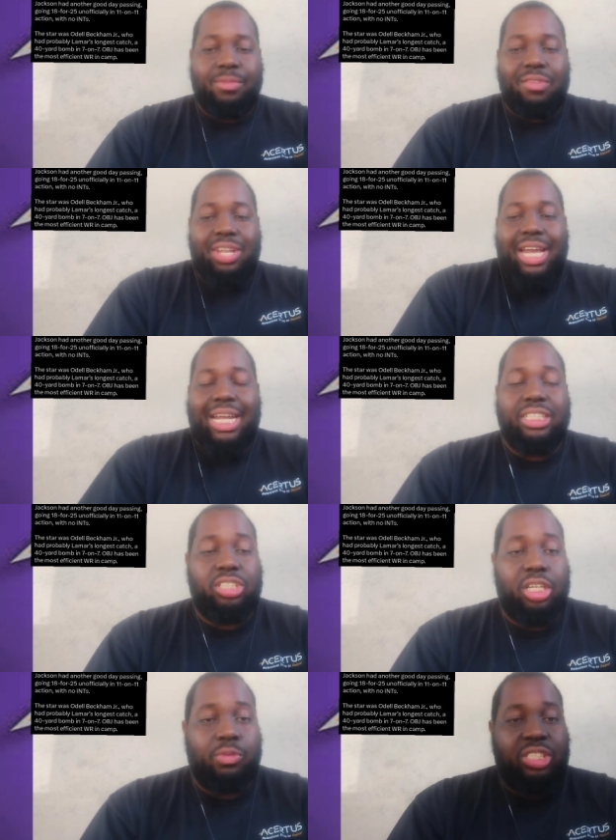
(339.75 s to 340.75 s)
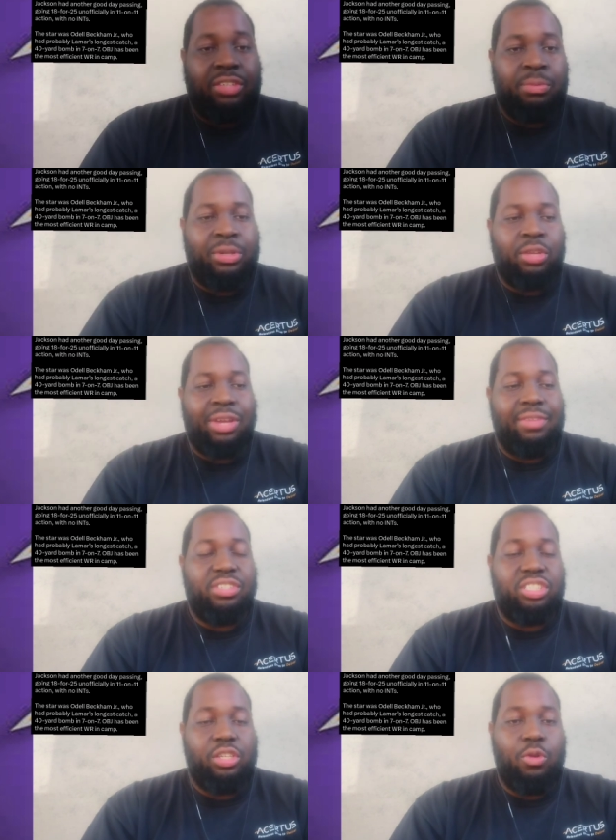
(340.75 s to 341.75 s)
They have a lot of guys that are good at receiver, but the
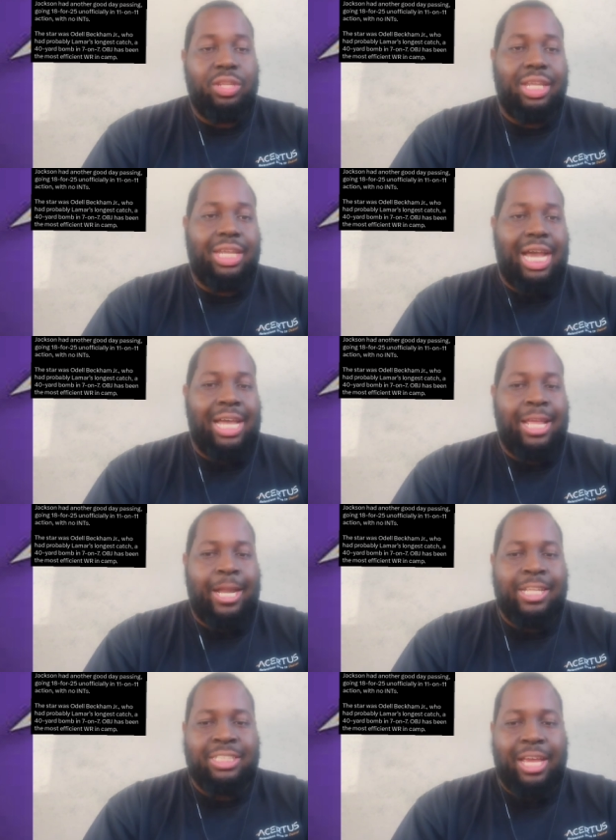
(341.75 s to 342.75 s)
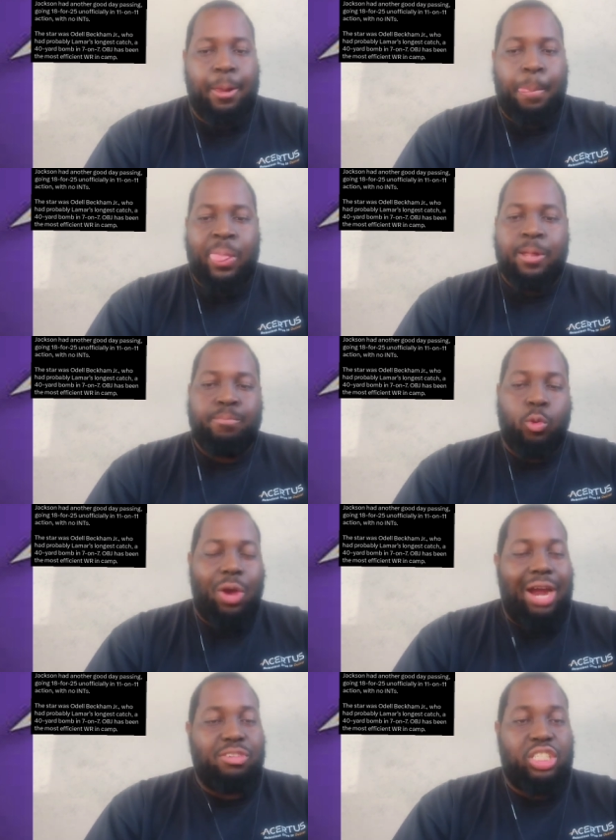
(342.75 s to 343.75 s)
Ravens still need a guy that is that
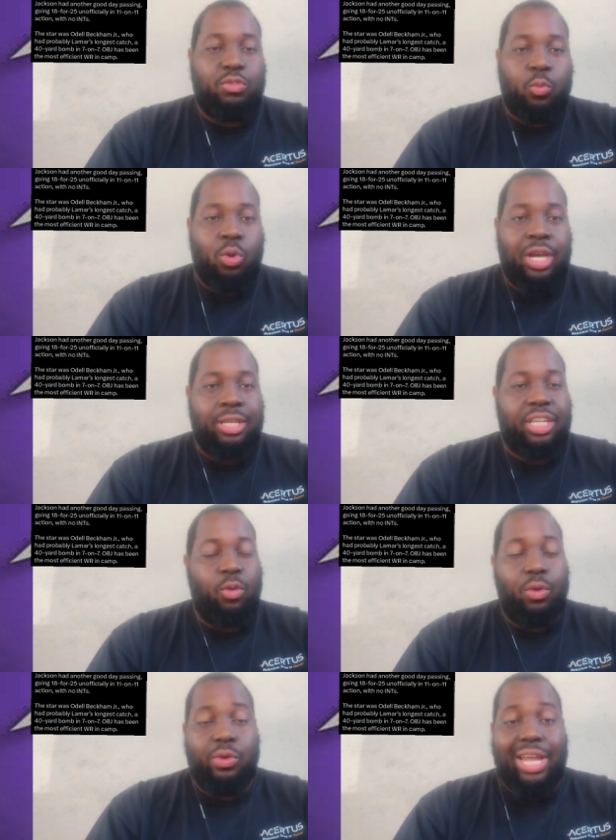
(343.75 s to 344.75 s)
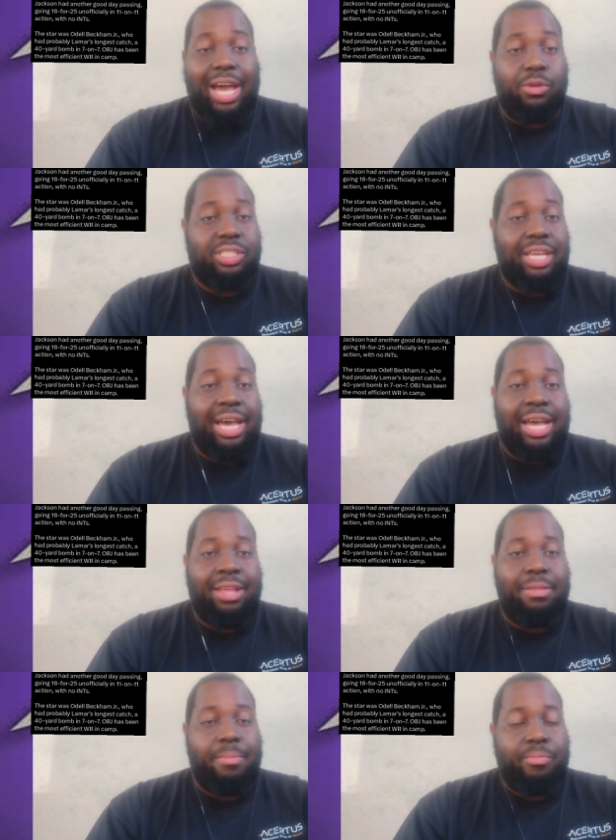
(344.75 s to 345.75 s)
wide receiver one, can win on the
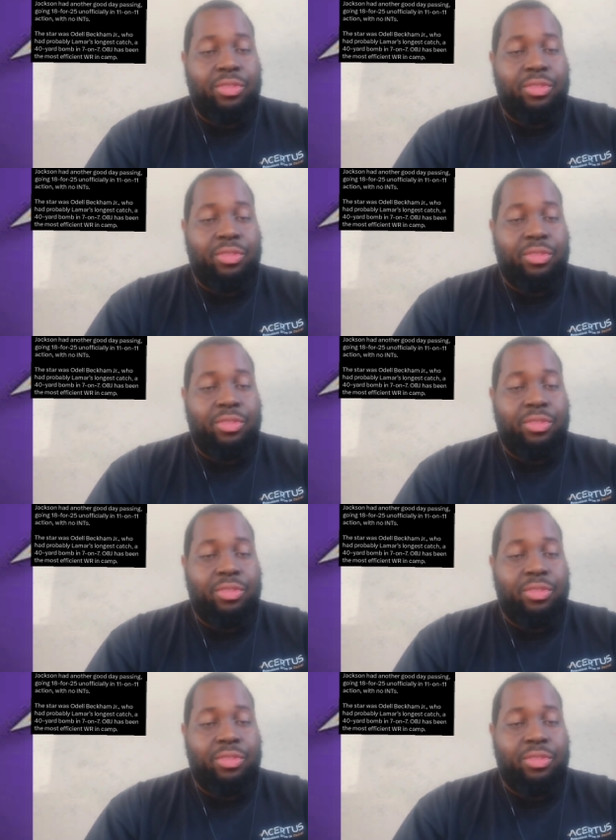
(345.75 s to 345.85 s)
outside,